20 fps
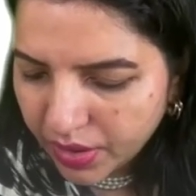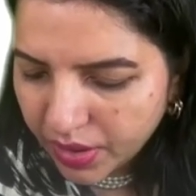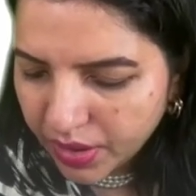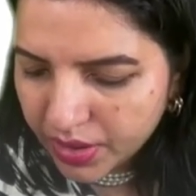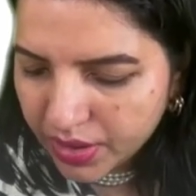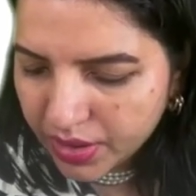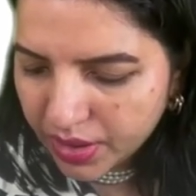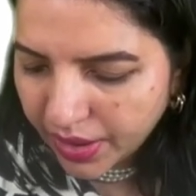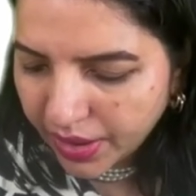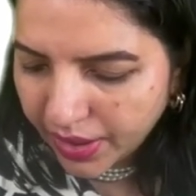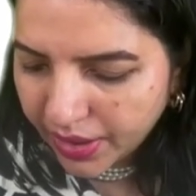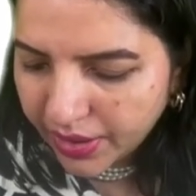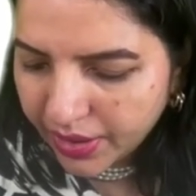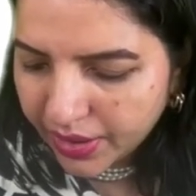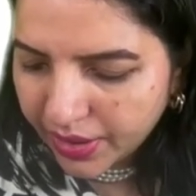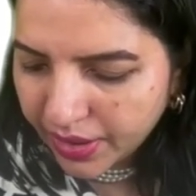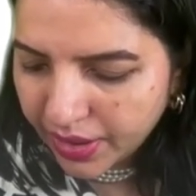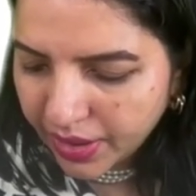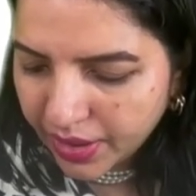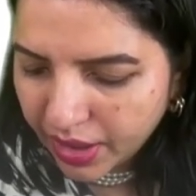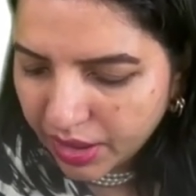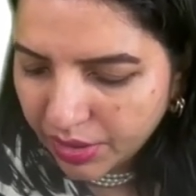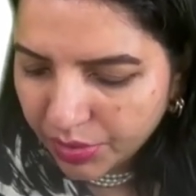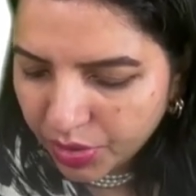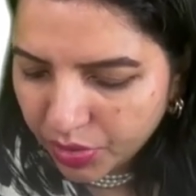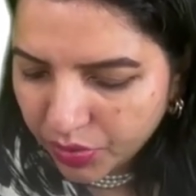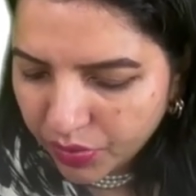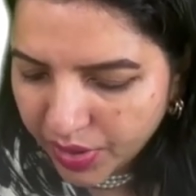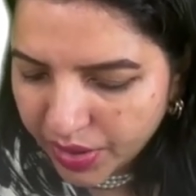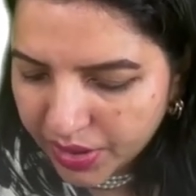It's a recurring
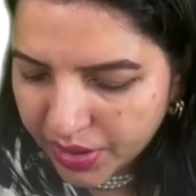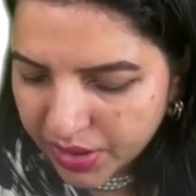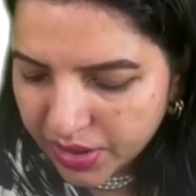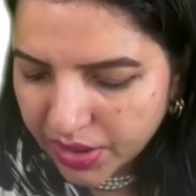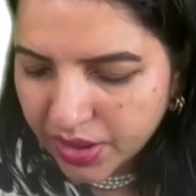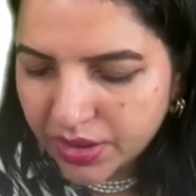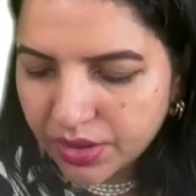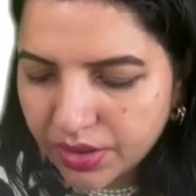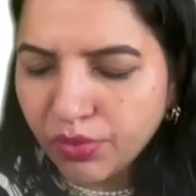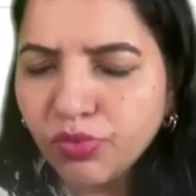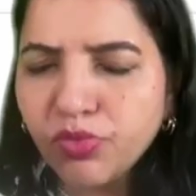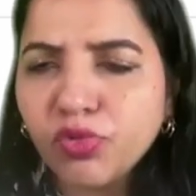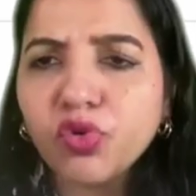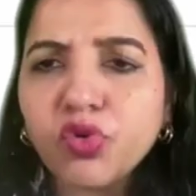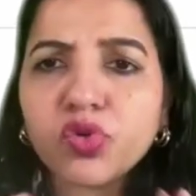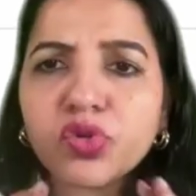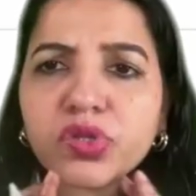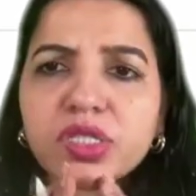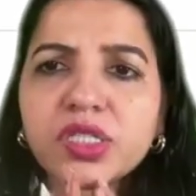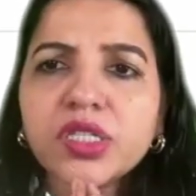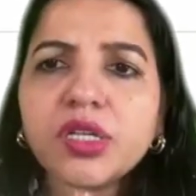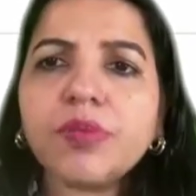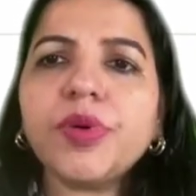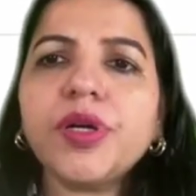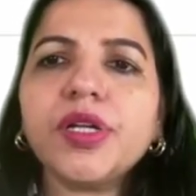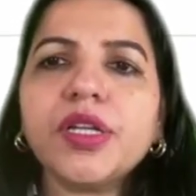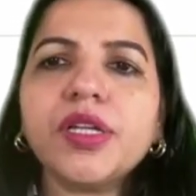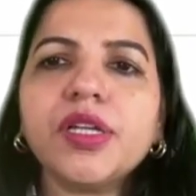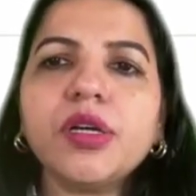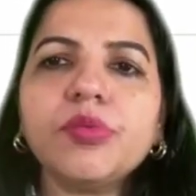amino acid. It's the most
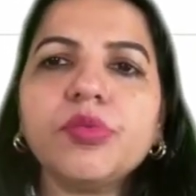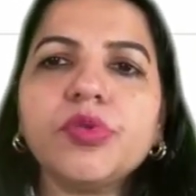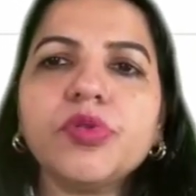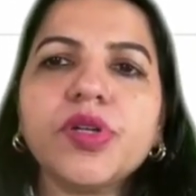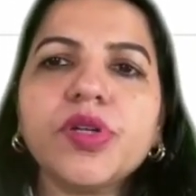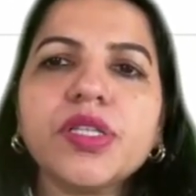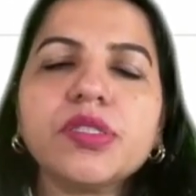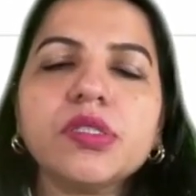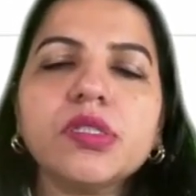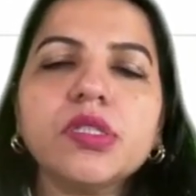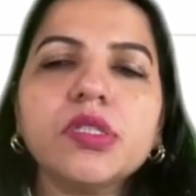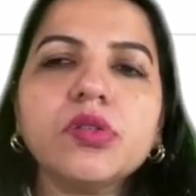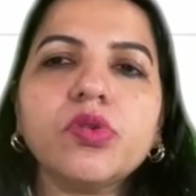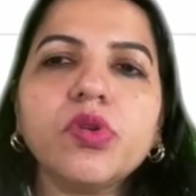abundant amino acid in